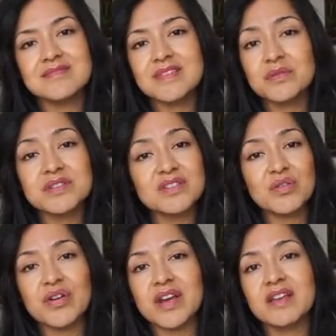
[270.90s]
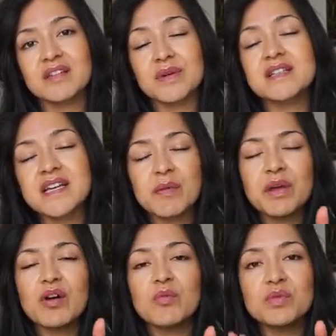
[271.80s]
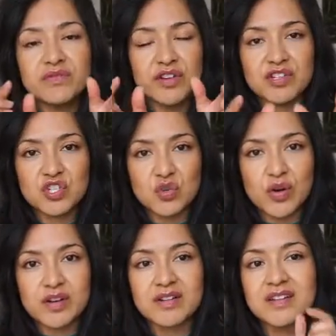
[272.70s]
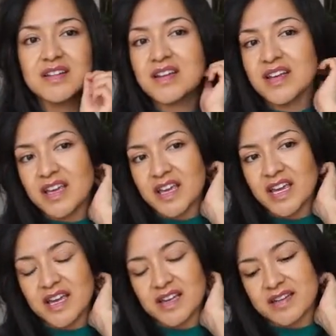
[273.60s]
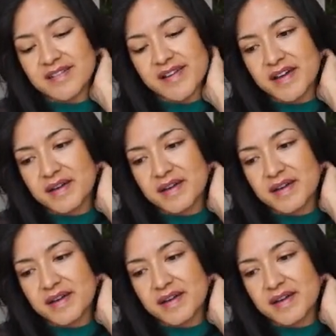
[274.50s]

it was so great. My time at home was very short, and